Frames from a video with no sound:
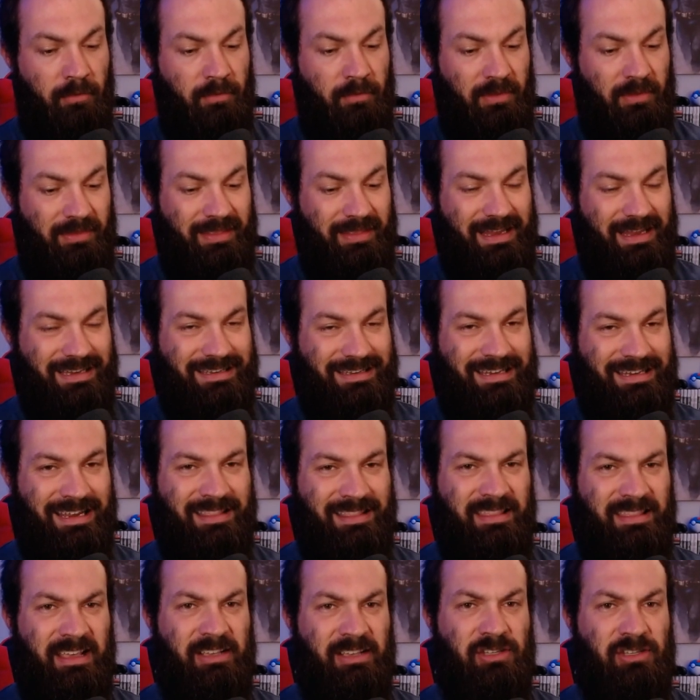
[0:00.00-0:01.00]
and they
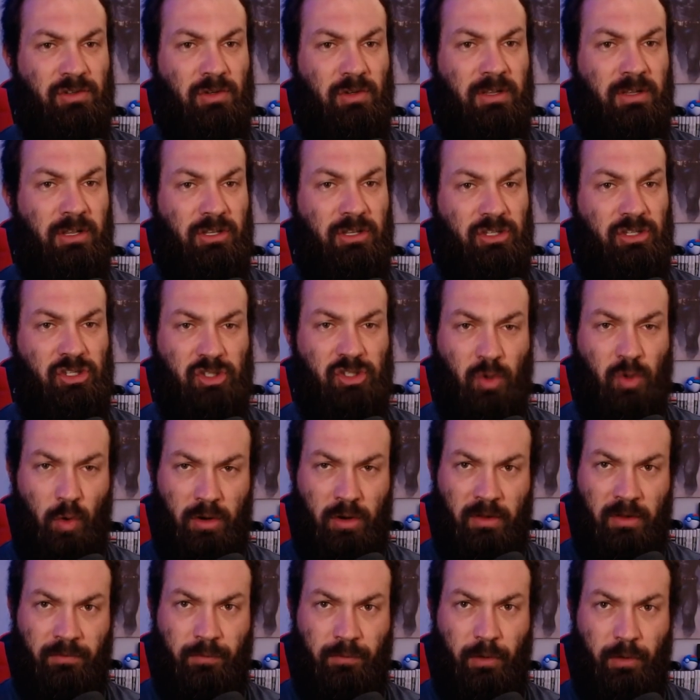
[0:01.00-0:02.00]
did this sort
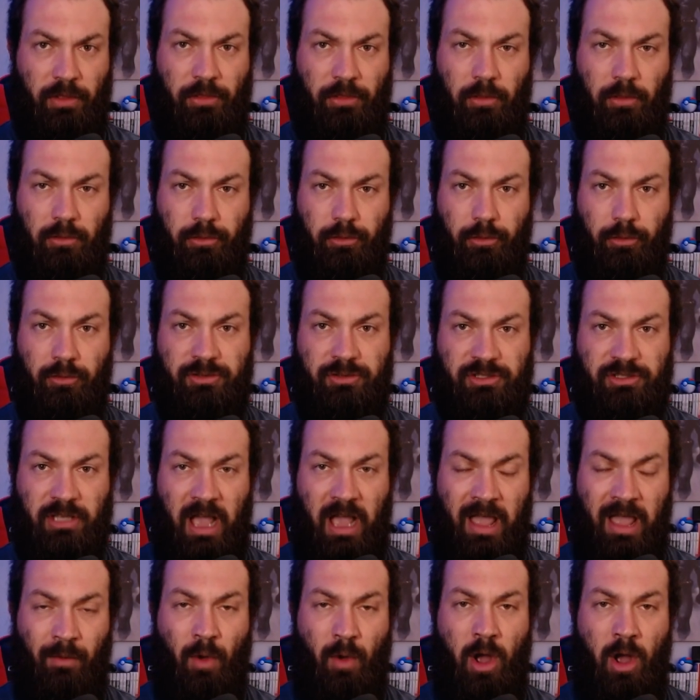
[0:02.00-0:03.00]
of with Luke
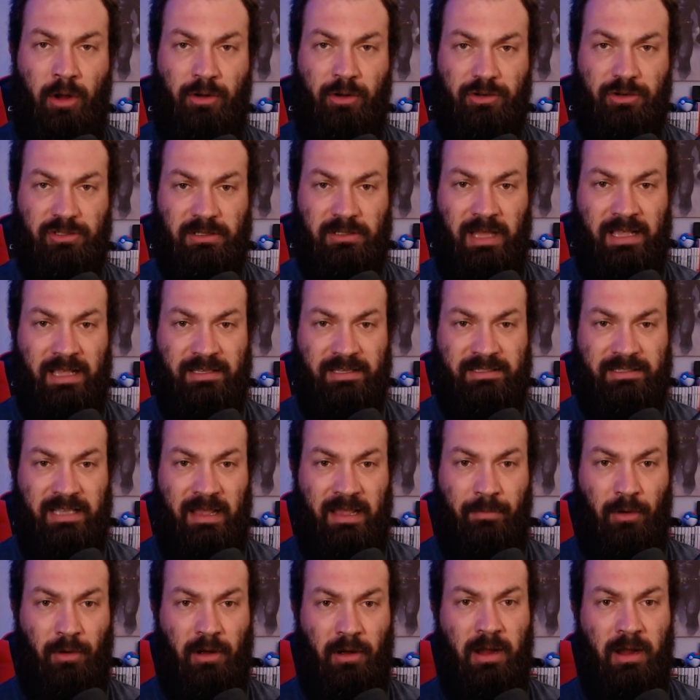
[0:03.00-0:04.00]
Skywalker's
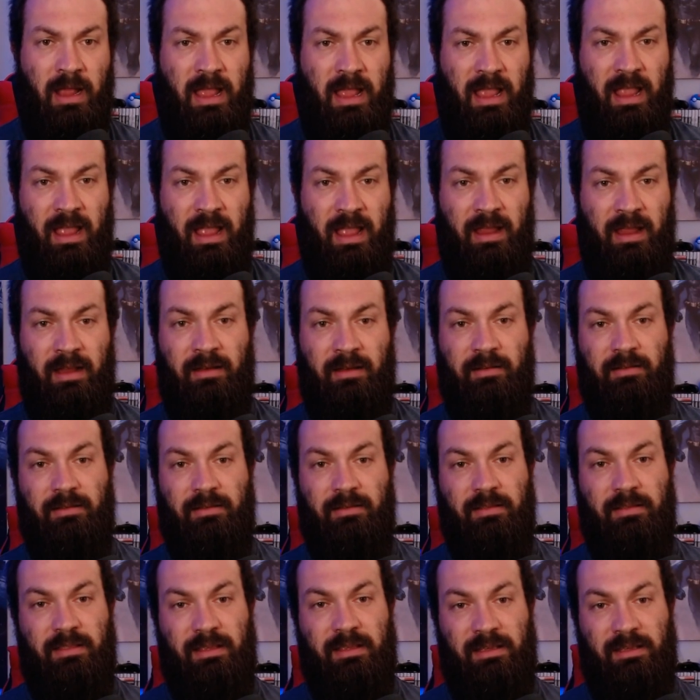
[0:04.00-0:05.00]
lightsaber in
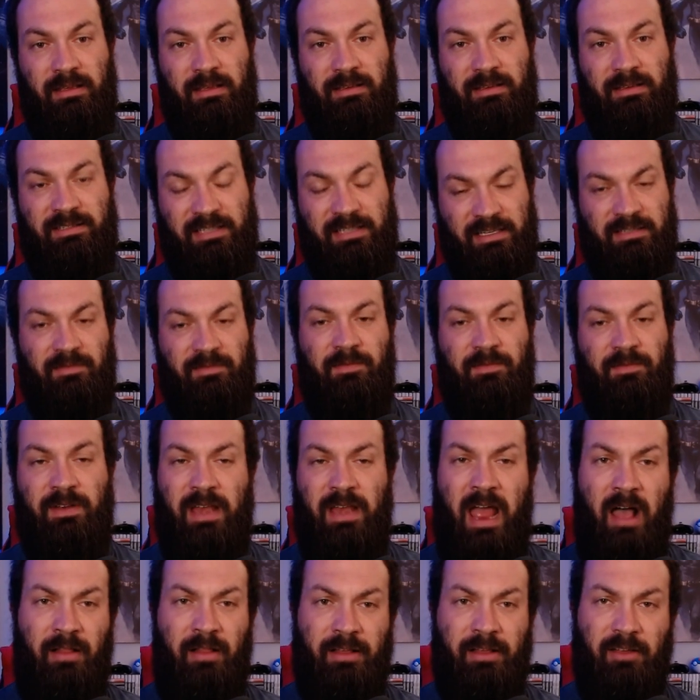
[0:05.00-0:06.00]
the season
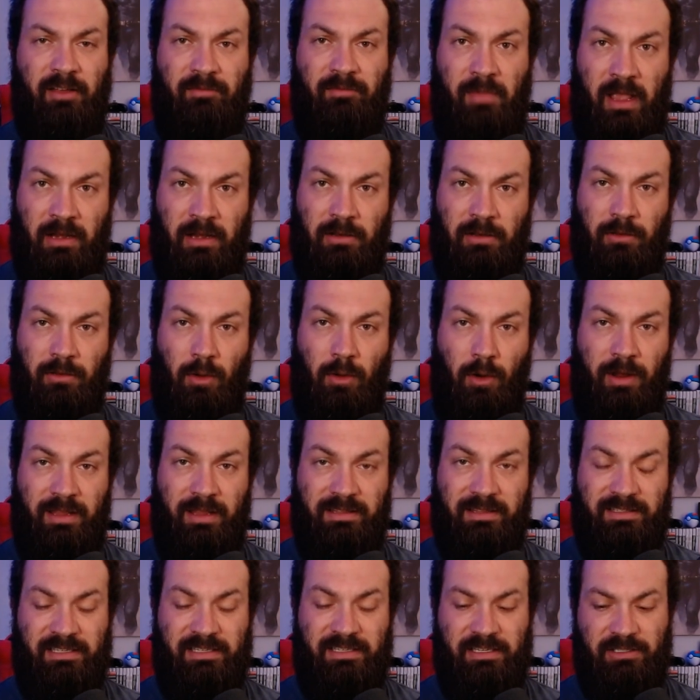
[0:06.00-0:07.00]
finale of
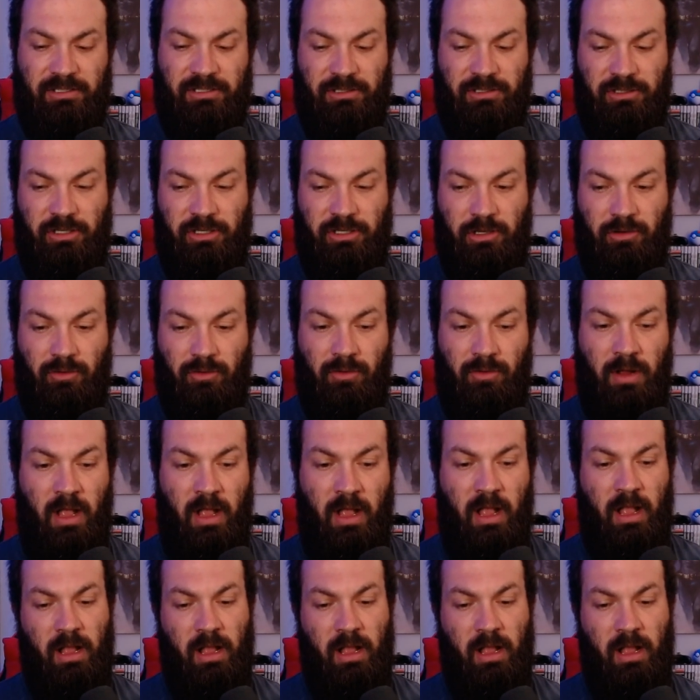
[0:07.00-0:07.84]
Mandalorian Season 2.